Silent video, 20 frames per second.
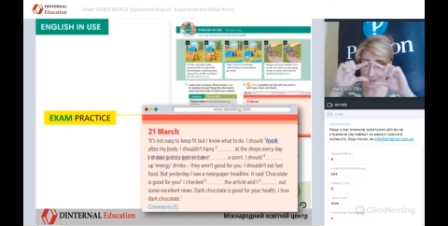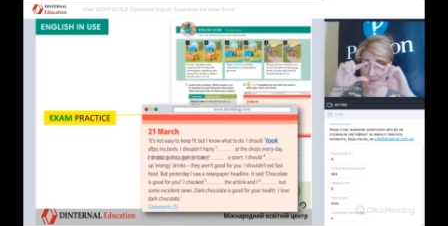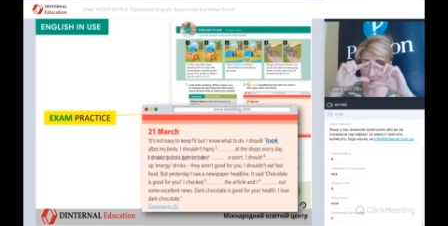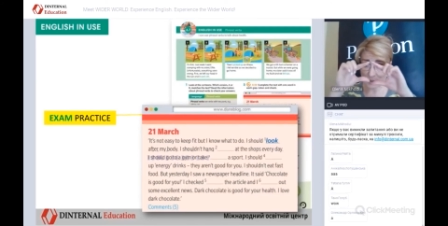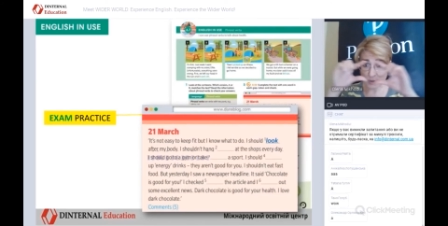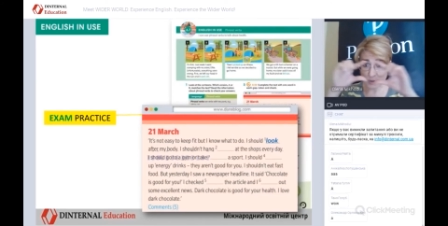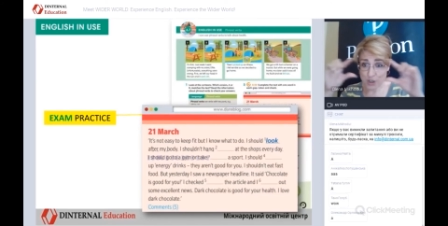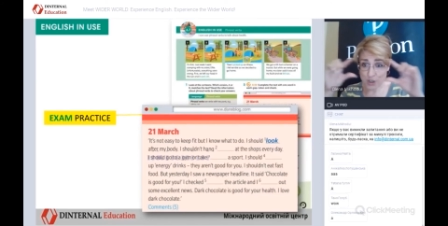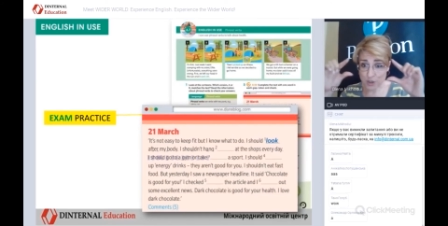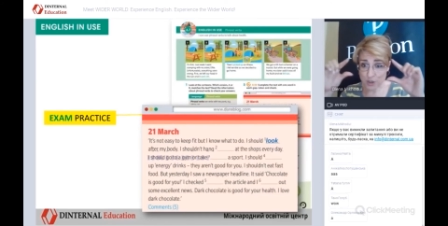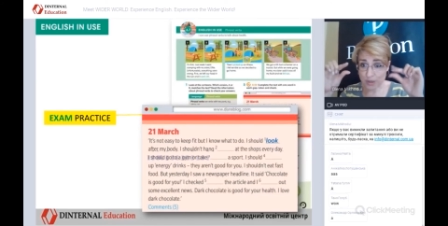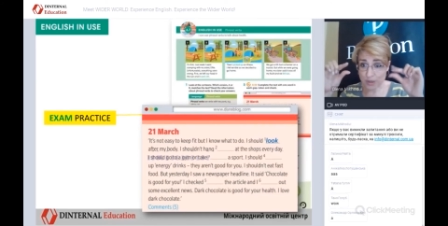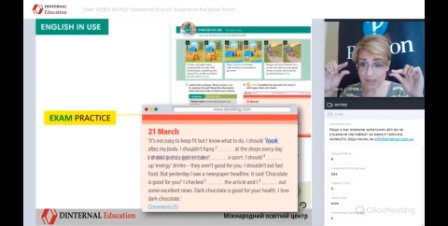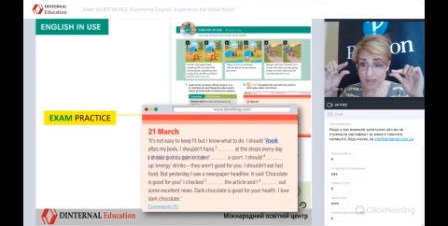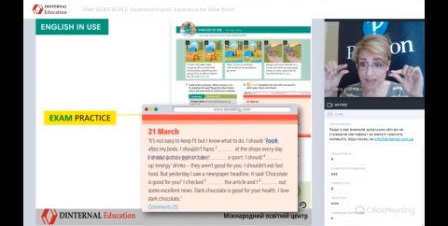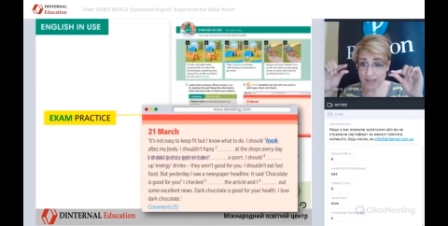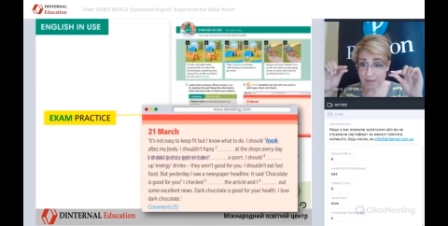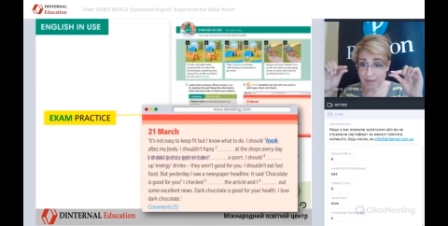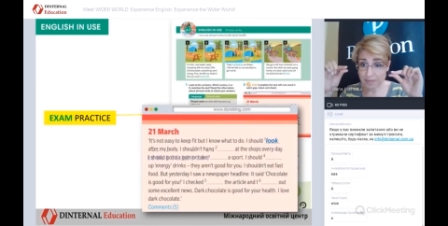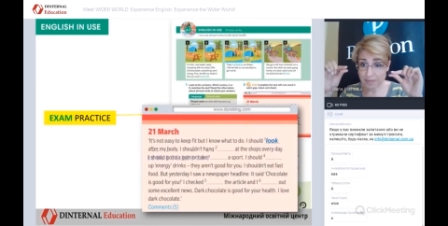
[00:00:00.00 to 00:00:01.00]
So
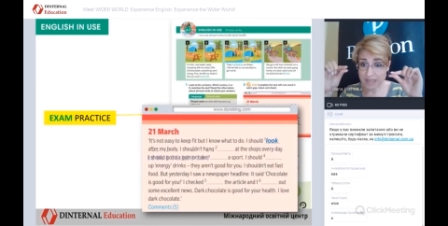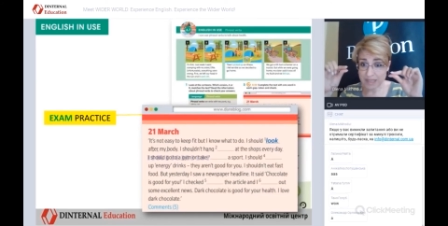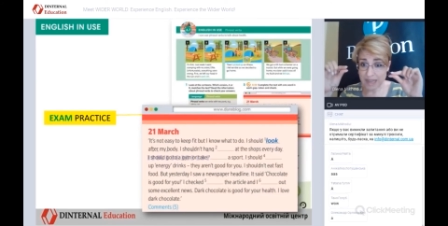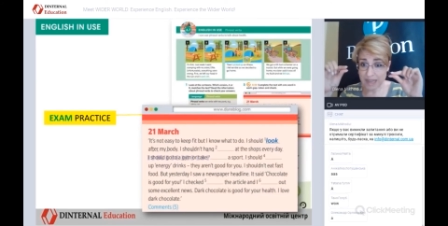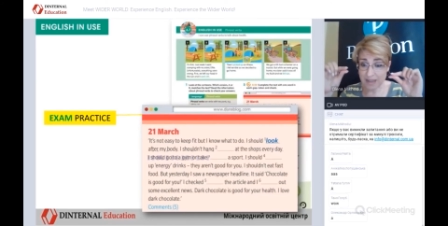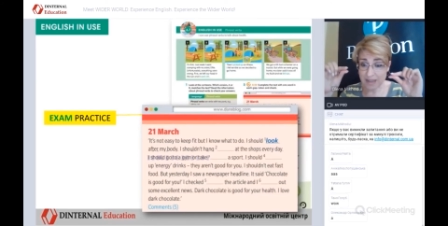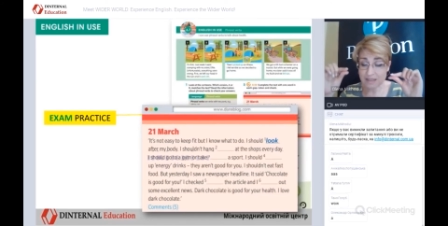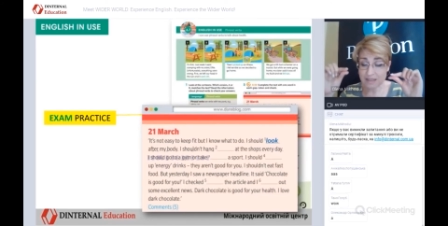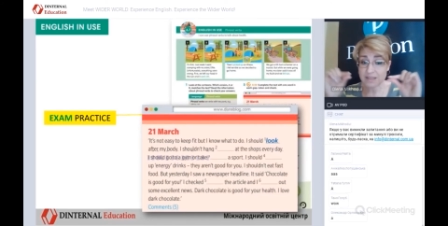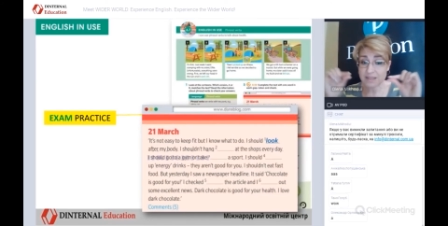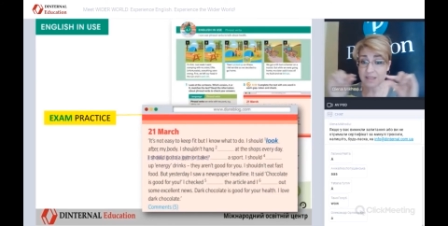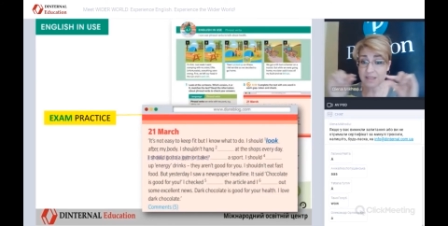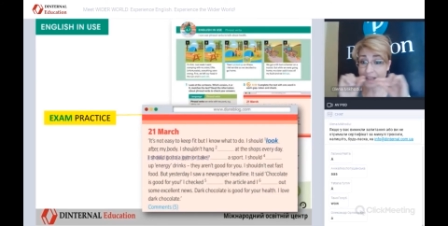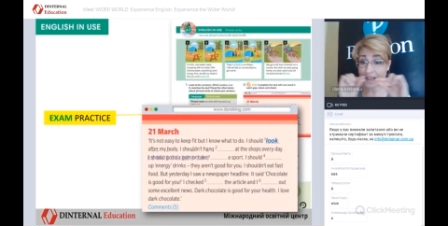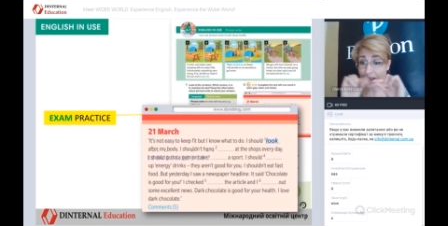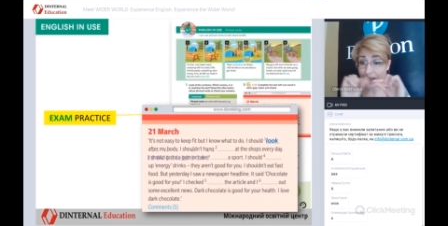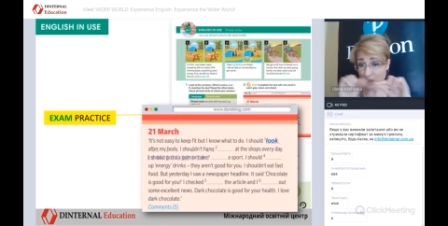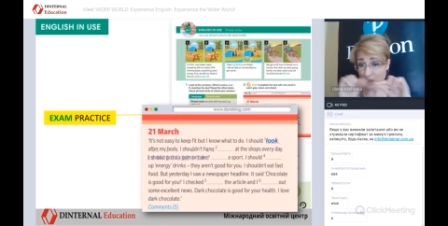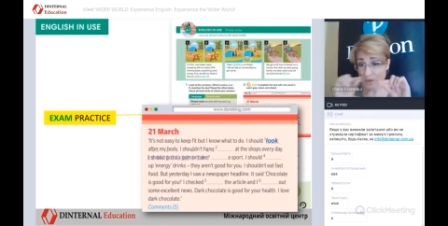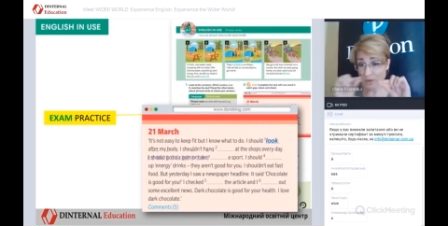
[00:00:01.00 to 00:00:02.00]
short gap text,
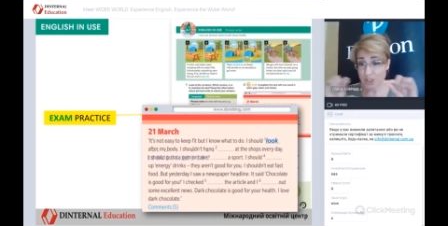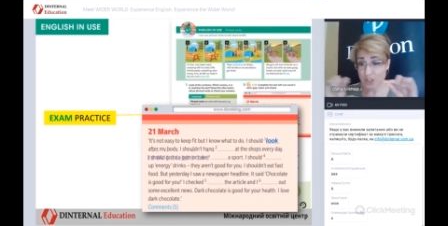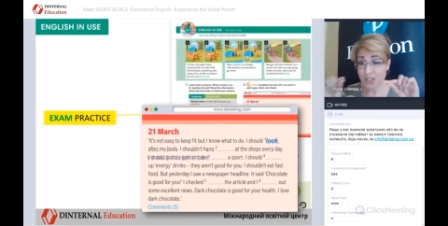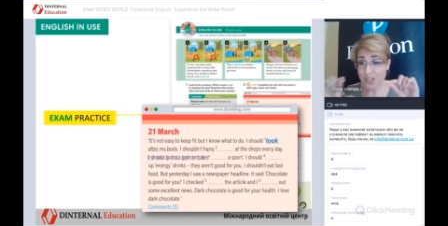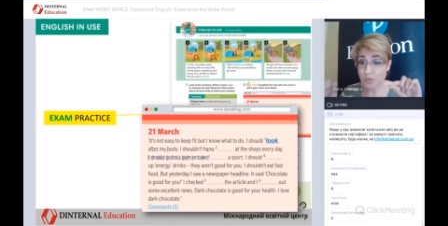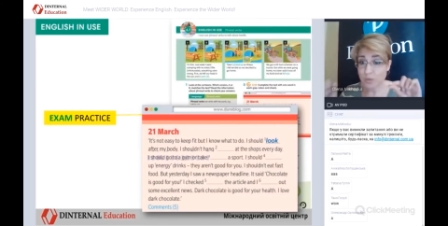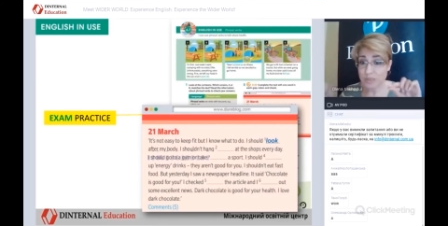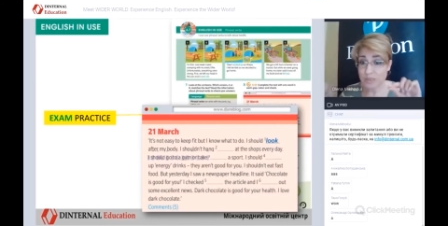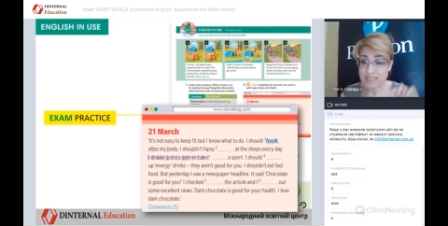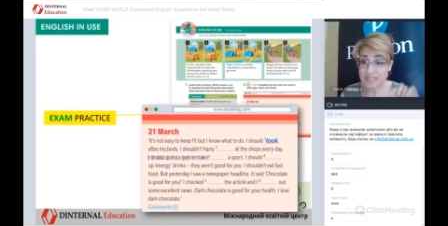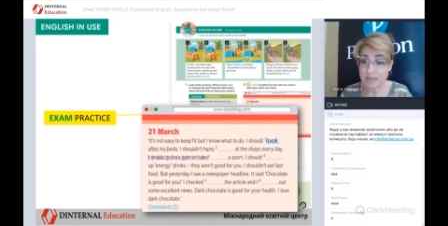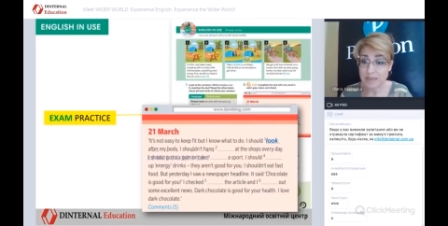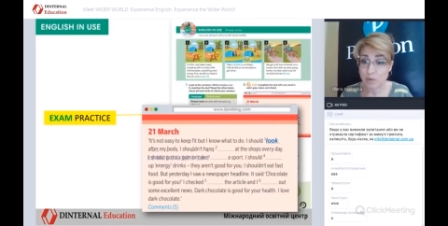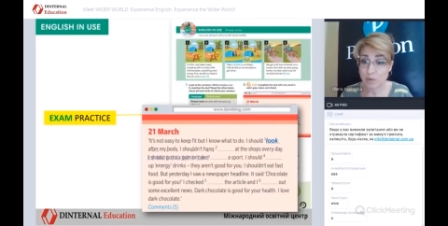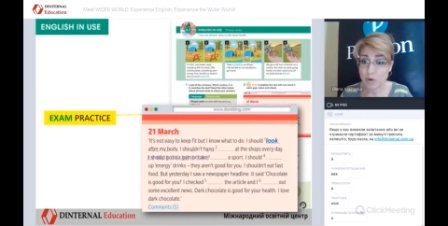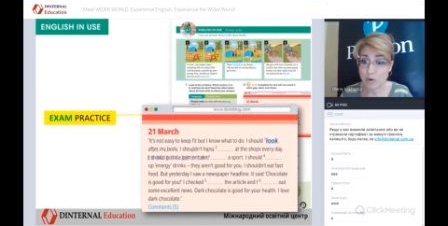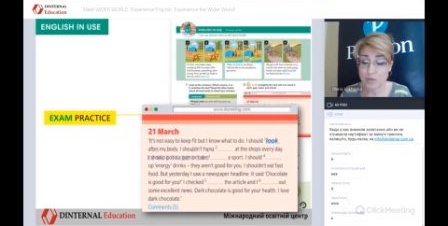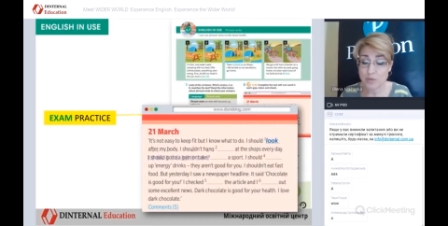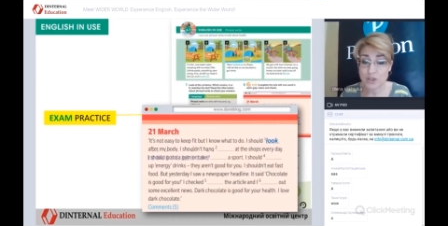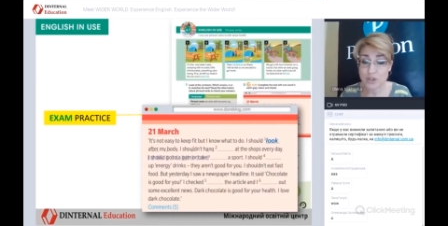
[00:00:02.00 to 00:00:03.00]
usually with
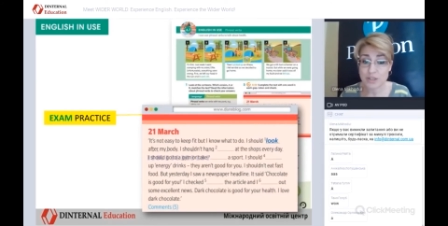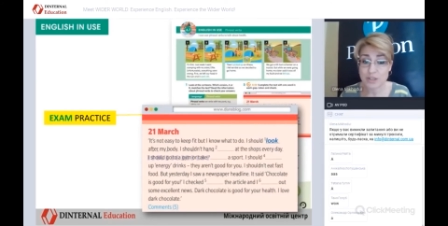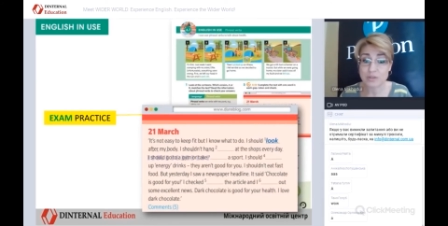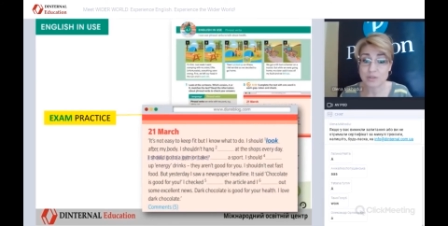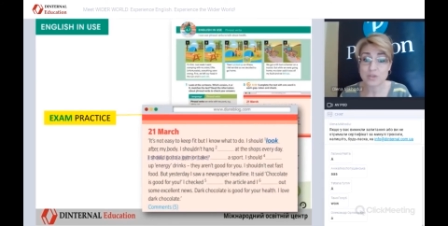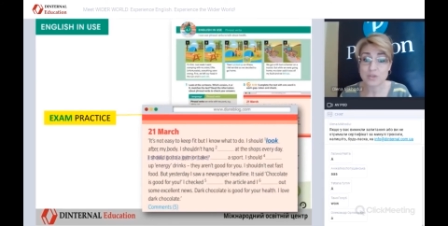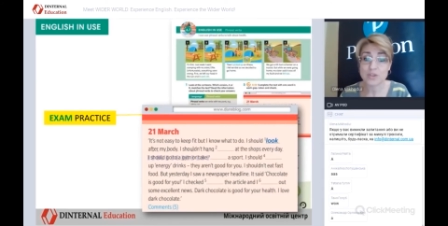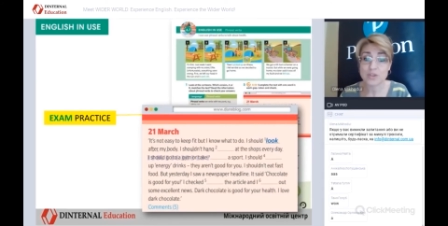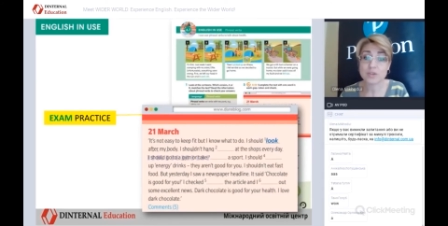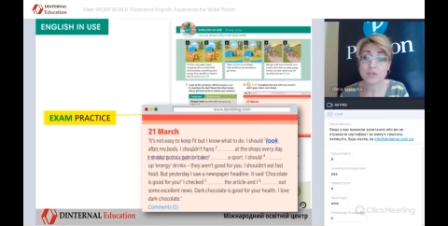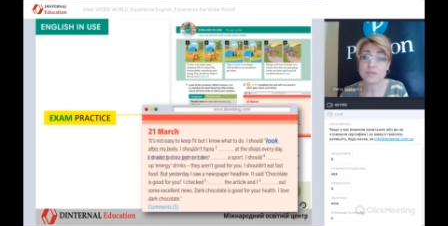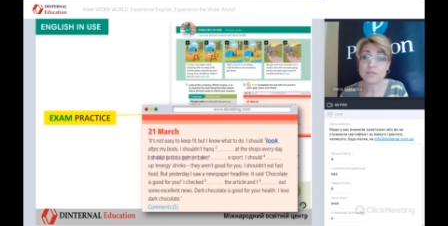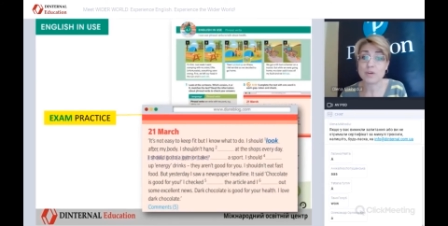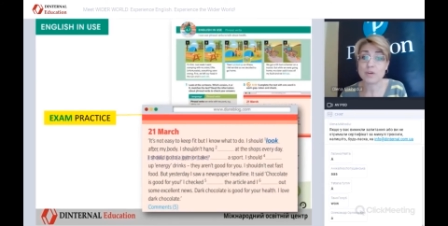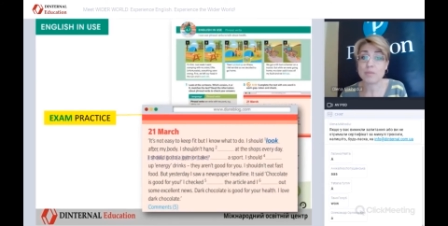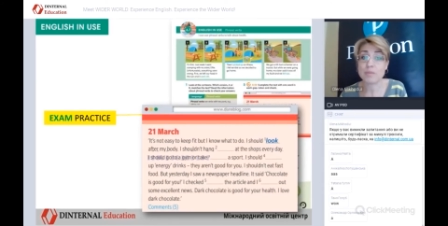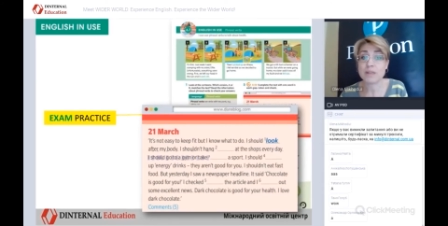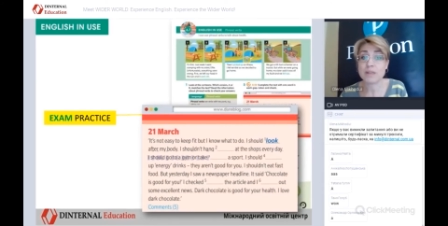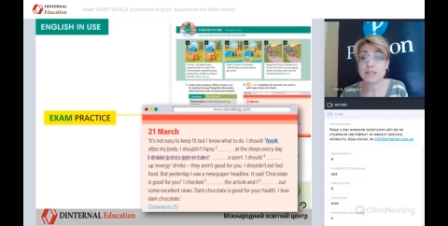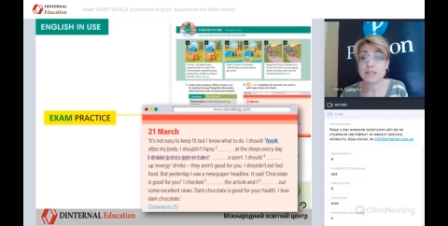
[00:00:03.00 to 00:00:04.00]
some options to choose
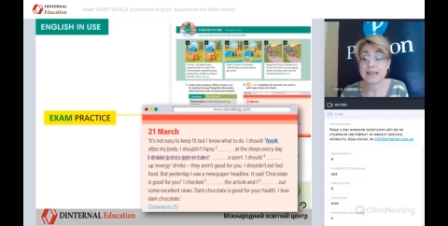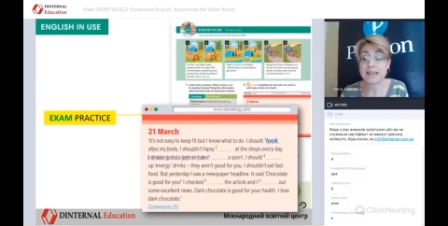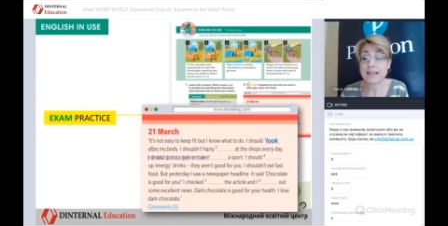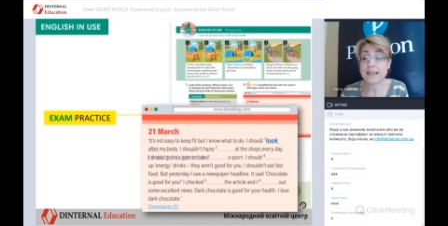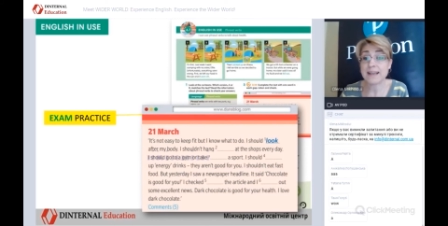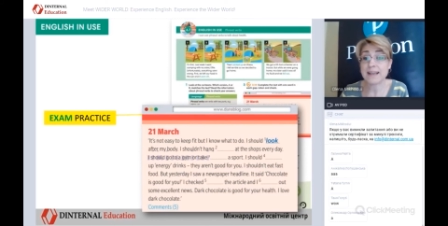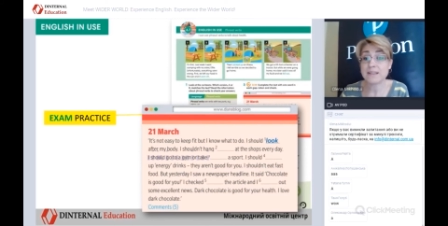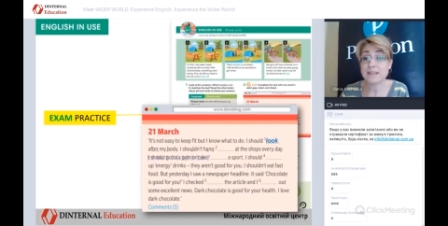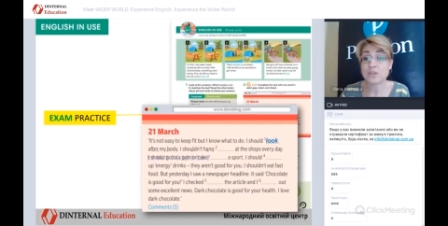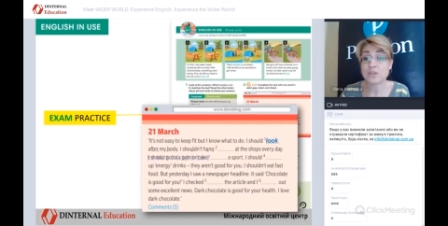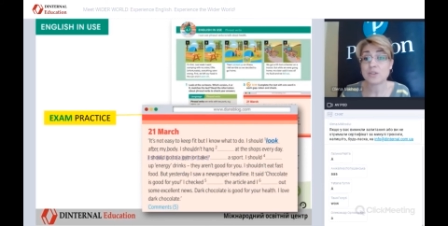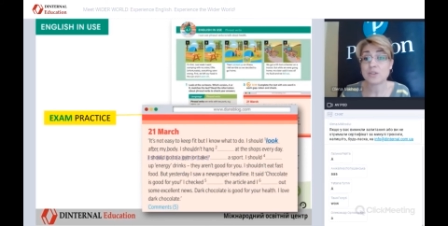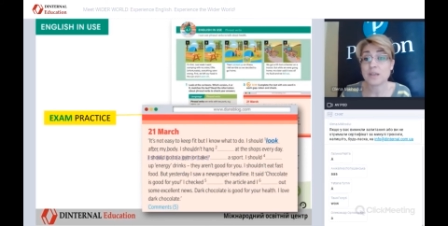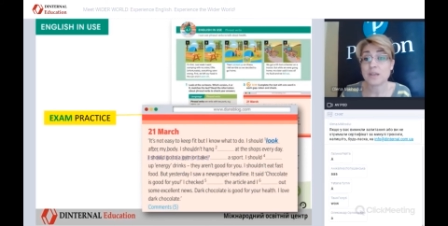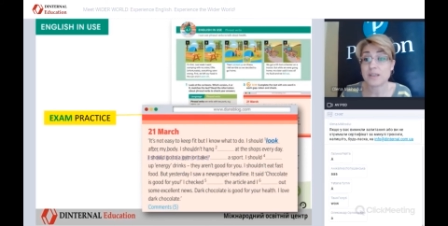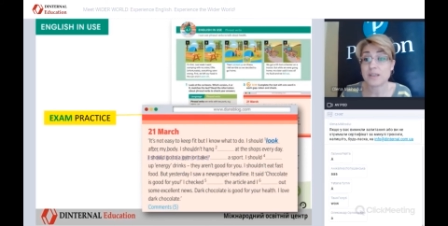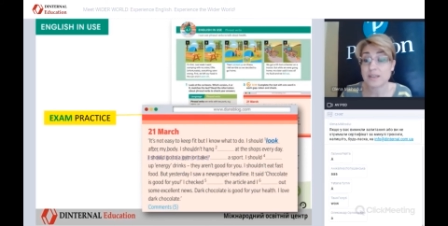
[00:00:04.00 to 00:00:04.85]
from, but again,